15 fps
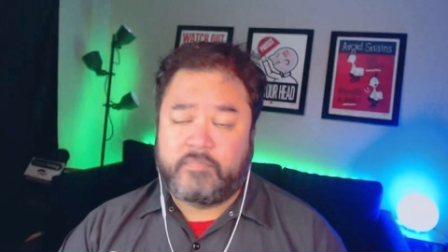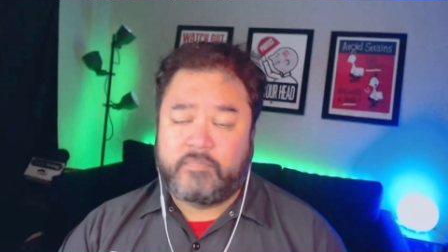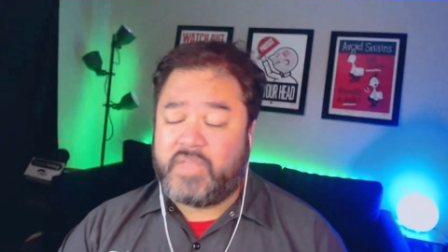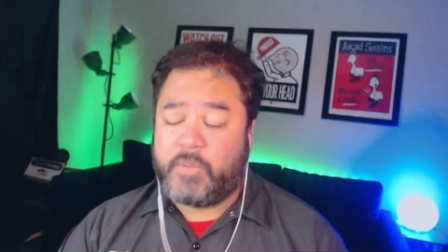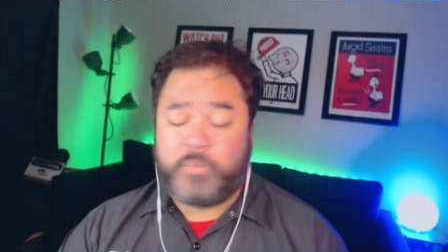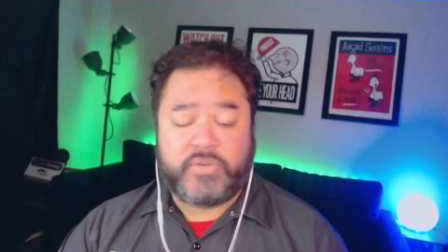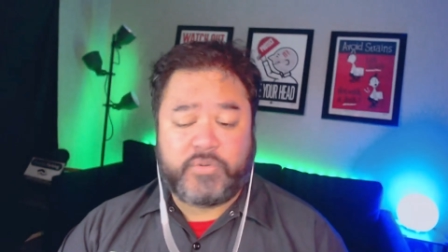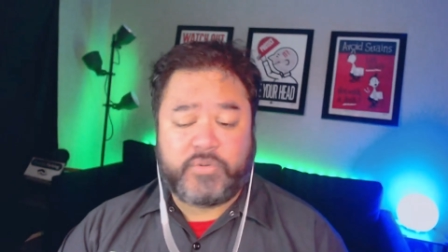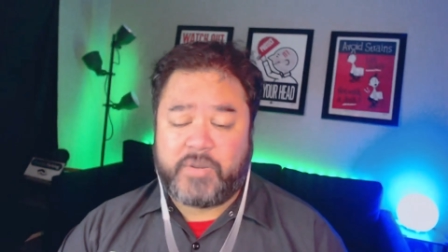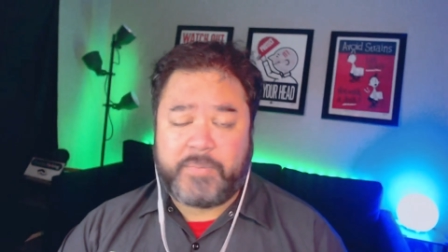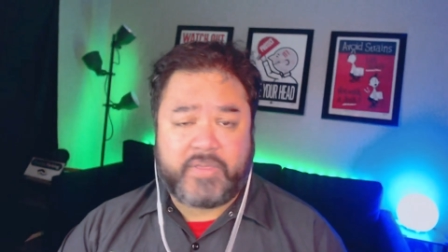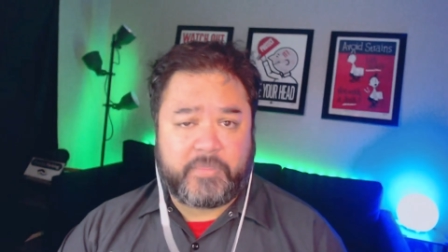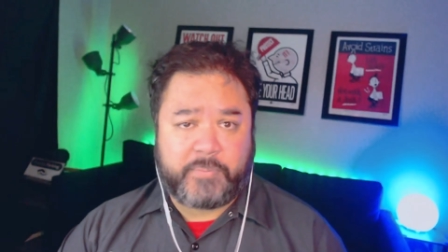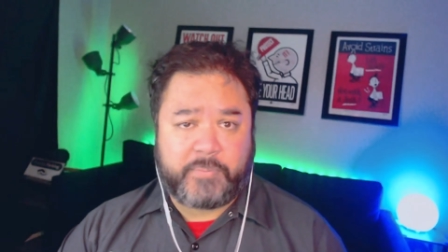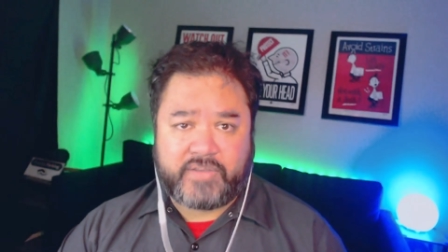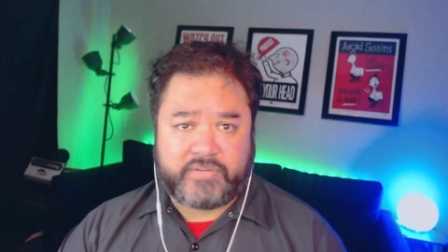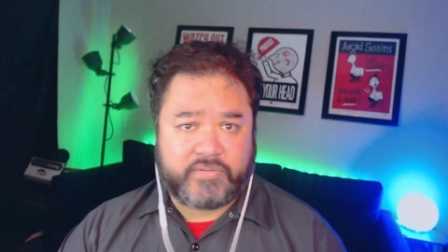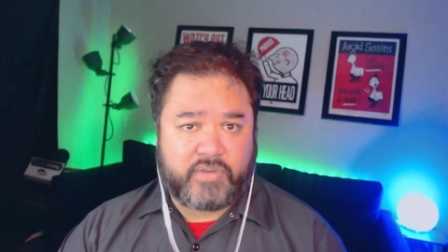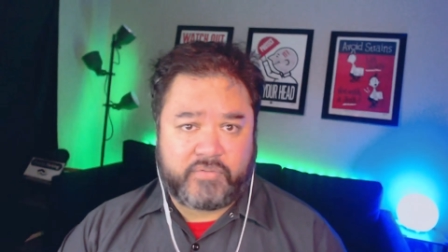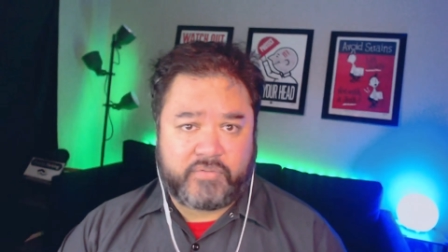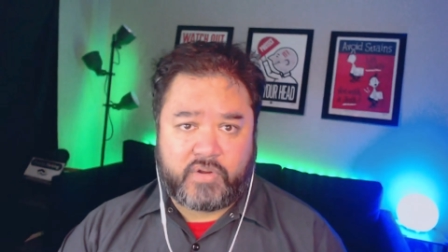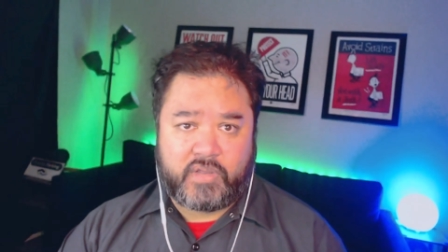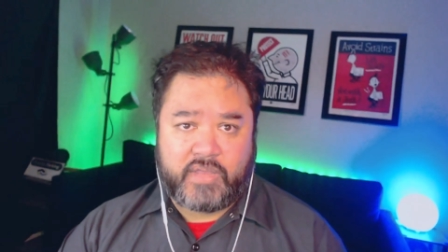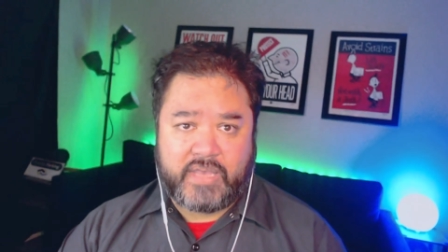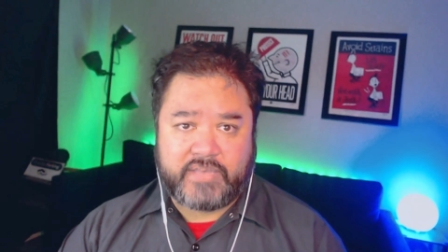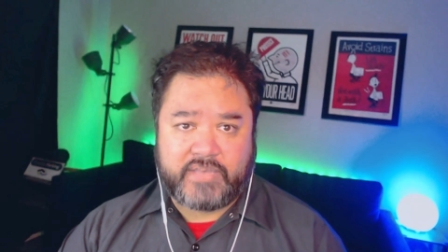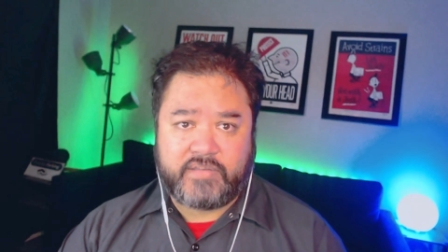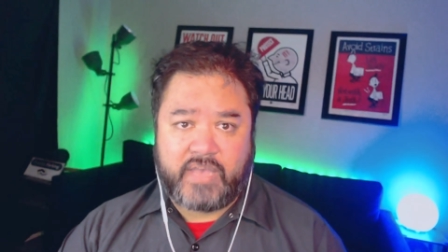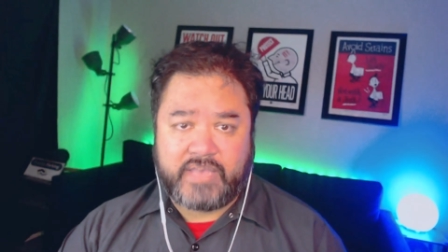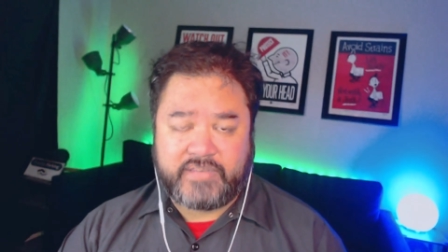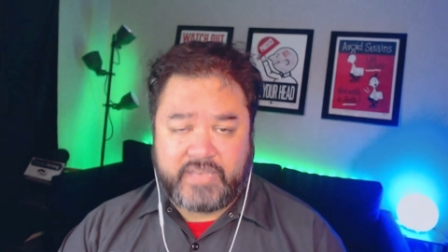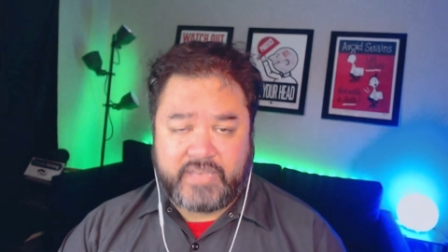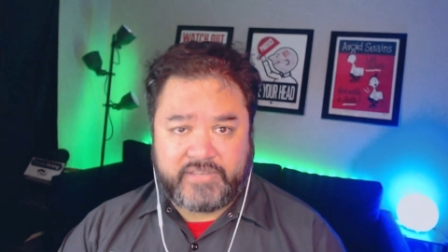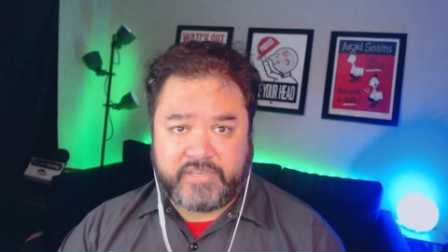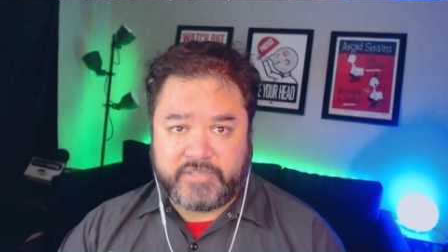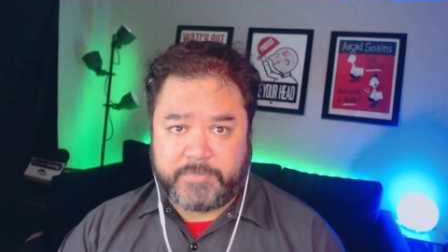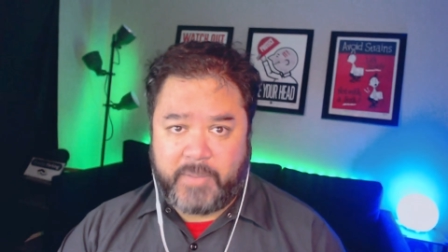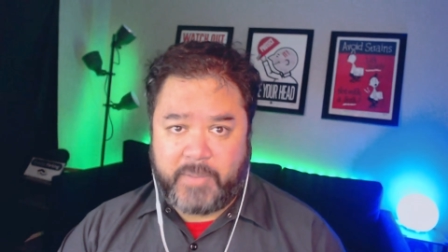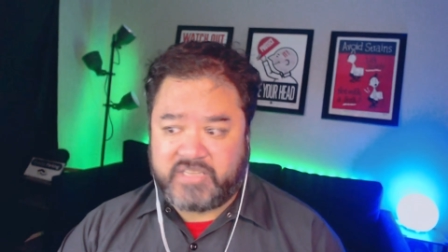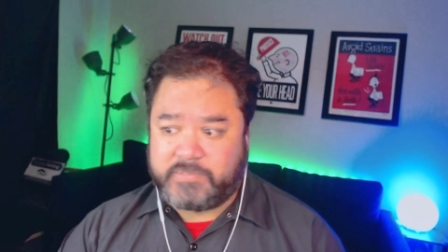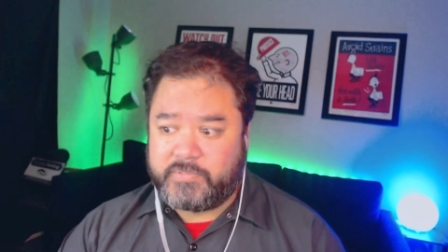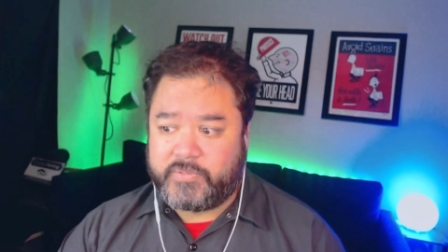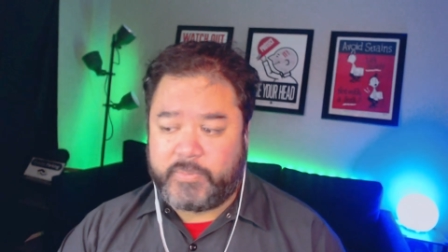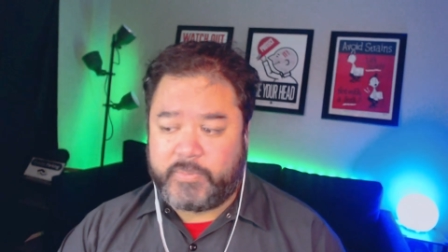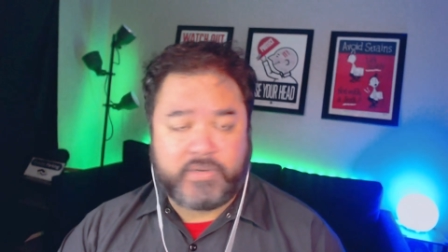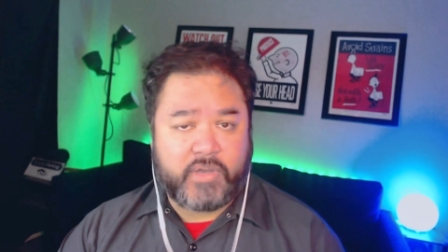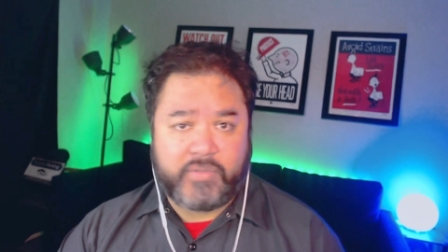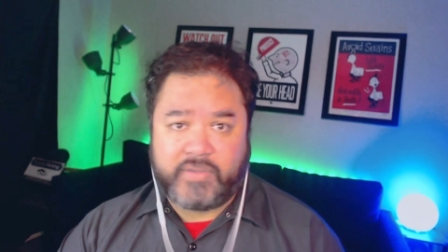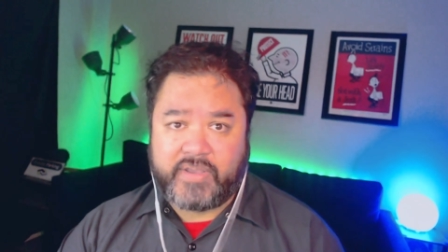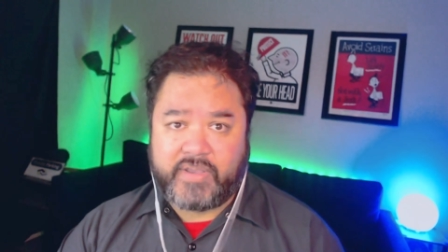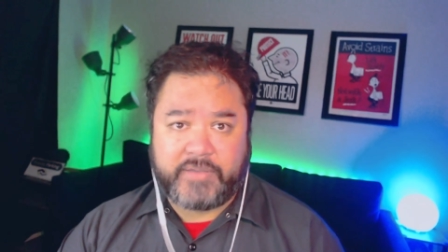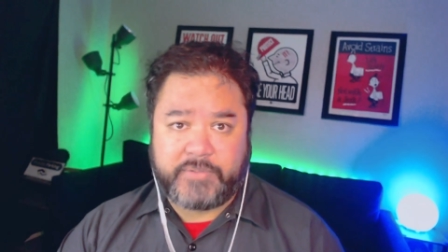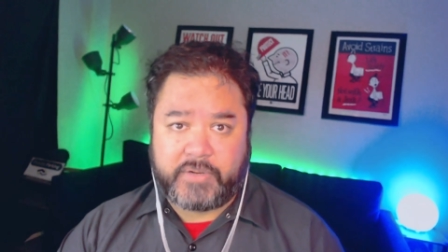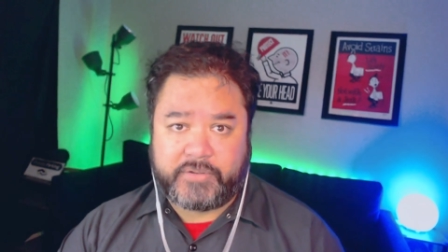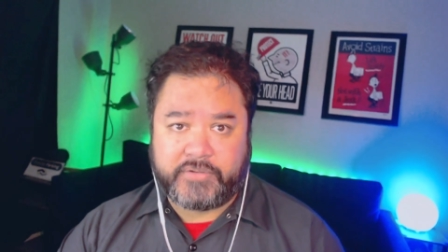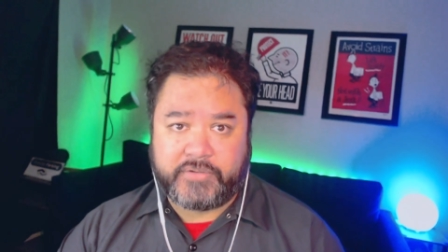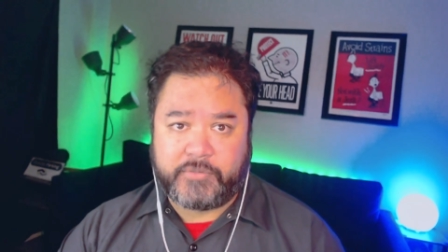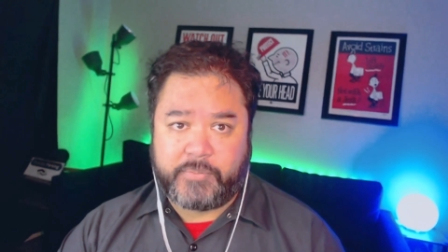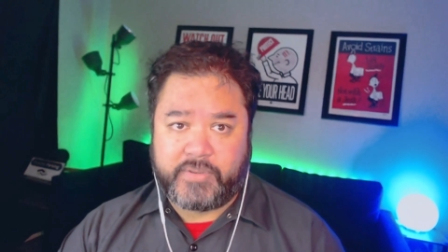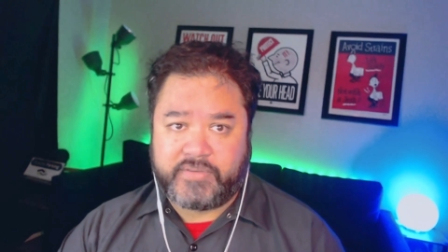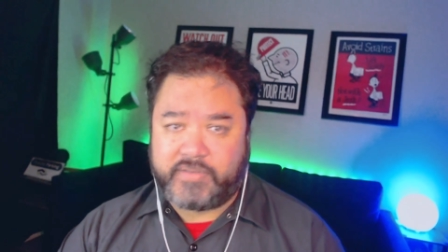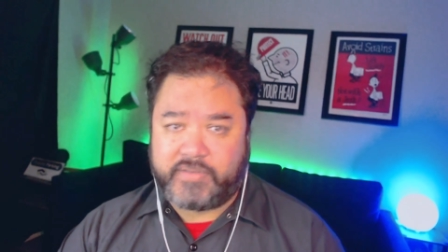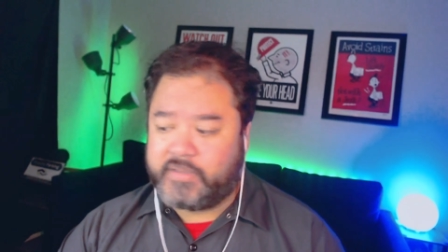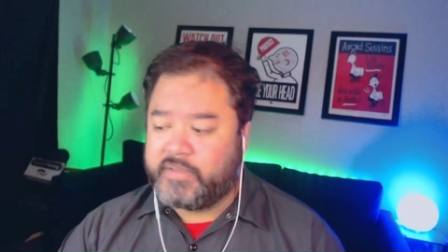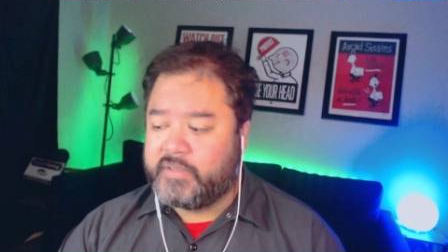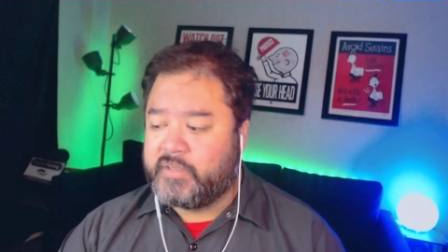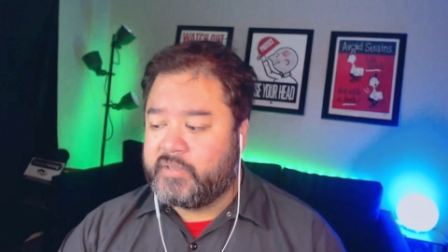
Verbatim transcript: Yeah, we try to make the process overall as as easy as possible. We know the contractors are busy.